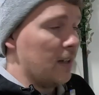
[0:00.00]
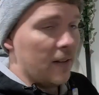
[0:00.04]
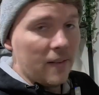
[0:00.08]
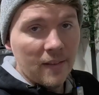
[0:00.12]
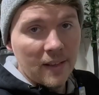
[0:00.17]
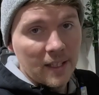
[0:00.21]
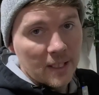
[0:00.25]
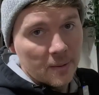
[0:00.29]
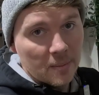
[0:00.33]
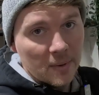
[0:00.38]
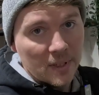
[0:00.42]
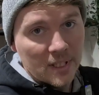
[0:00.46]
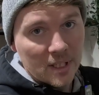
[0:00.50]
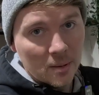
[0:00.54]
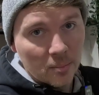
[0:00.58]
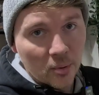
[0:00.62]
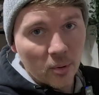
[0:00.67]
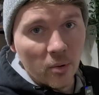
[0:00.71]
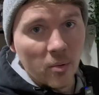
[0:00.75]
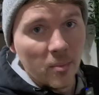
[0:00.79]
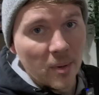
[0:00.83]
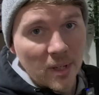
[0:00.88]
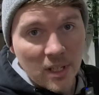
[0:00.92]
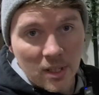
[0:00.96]
This bit's the
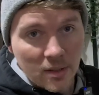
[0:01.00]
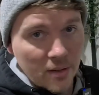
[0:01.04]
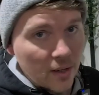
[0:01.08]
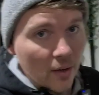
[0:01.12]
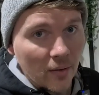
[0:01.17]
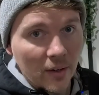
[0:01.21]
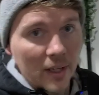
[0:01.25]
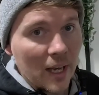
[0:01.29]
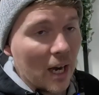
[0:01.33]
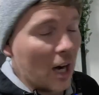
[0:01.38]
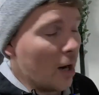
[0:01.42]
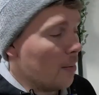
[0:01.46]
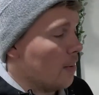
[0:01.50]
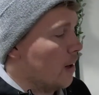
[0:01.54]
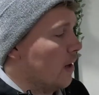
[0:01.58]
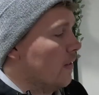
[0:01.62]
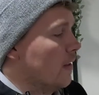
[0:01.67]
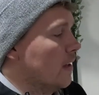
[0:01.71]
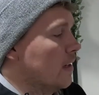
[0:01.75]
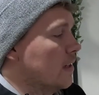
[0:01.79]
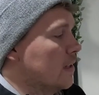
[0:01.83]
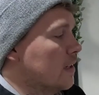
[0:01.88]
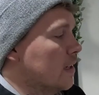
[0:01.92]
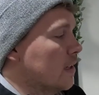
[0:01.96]
boring bit, you don't care about
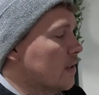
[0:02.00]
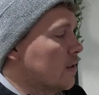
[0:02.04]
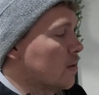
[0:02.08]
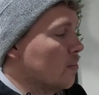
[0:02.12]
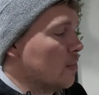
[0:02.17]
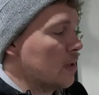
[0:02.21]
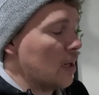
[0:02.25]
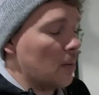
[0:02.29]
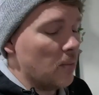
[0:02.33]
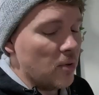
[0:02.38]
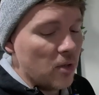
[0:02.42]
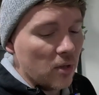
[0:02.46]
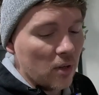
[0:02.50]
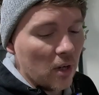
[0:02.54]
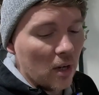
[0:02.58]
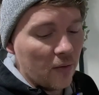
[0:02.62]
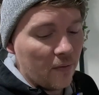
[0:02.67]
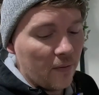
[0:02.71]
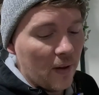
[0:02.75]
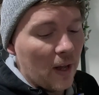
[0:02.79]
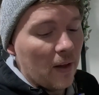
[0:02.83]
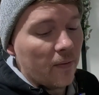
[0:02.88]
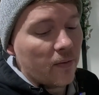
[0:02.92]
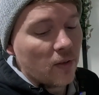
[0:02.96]
this. Sometimes you've got a
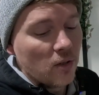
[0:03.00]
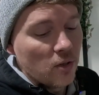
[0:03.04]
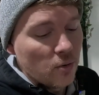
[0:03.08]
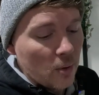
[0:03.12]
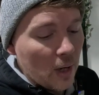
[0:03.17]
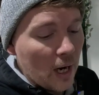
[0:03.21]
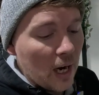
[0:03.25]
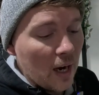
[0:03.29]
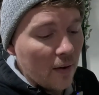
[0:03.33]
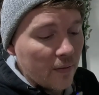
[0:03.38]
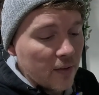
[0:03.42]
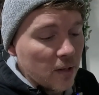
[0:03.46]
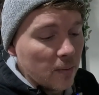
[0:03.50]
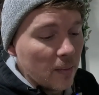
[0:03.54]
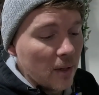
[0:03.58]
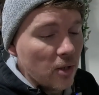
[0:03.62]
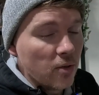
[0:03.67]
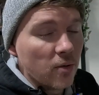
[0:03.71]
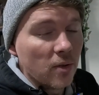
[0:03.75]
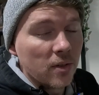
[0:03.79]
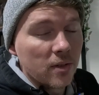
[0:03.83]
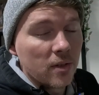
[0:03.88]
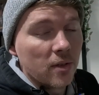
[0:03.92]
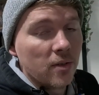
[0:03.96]
faff because you have to make
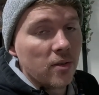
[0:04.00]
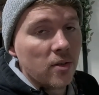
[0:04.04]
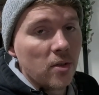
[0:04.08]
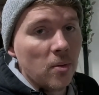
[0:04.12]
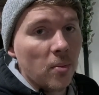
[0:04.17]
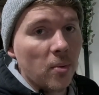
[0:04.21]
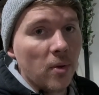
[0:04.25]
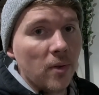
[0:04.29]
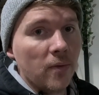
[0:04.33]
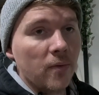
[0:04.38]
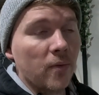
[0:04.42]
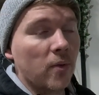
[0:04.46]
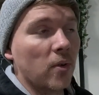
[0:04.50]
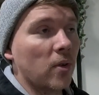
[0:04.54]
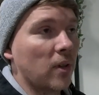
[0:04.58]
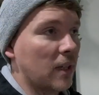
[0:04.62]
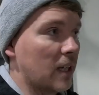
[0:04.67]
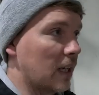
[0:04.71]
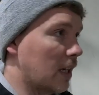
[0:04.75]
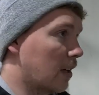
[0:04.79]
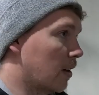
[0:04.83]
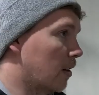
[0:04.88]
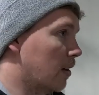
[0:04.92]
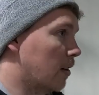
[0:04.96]
sure it's on 2.4
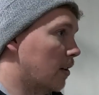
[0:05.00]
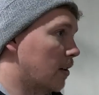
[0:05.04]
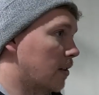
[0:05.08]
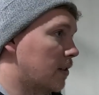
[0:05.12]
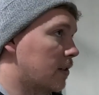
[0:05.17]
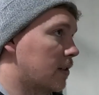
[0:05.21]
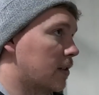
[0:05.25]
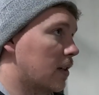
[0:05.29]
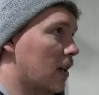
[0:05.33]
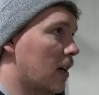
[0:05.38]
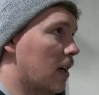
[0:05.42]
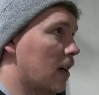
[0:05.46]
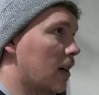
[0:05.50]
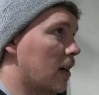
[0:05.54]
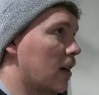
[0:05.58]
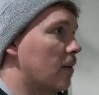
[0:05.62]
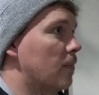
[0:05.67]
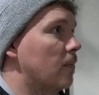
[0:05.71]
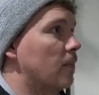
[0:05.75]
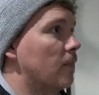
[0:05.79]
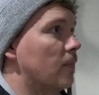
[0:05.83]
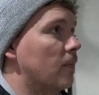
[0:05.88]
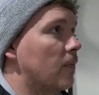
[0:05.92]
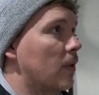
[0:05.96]
gigahertz
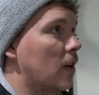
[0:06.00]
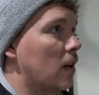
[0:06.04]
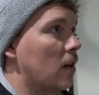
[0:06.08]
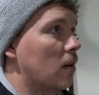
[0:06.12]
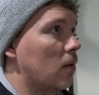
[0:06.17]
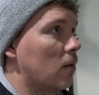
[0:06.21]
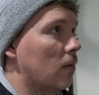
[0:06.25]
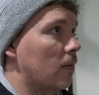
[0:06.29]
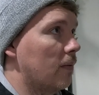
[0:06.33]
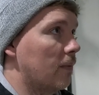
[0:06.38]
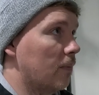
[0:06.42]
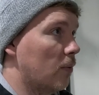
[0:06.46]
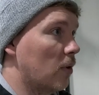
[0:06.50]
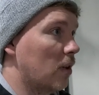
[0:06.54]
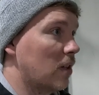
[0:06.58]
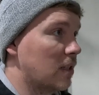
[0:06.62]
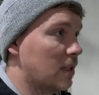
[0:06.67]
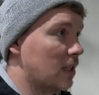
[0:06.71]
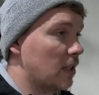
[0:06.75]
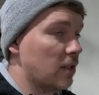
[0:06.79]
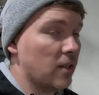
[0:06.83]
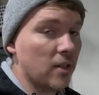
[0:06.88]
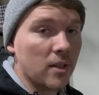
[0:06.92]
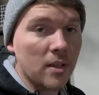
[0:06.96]
because
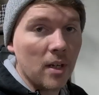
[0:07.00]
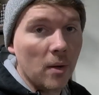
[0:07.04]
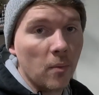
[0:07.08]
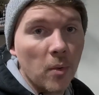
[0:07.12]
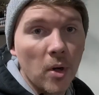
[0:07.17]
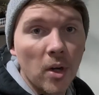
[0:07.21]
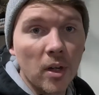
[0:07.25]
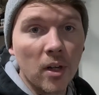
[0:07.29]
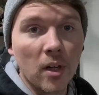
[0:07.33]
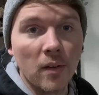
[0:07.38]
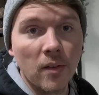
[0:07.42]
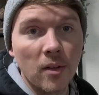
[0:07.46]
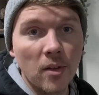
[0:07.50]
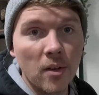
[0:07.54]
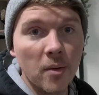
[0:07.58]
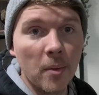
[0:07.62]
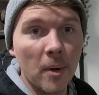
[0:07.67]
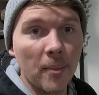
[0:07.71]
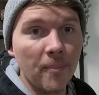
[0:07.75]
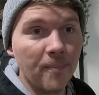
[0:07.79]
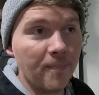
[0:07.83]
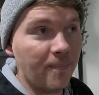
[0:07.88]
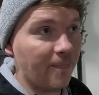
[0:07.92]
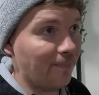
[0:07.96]
they just don't work on the other
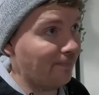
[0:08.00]
one.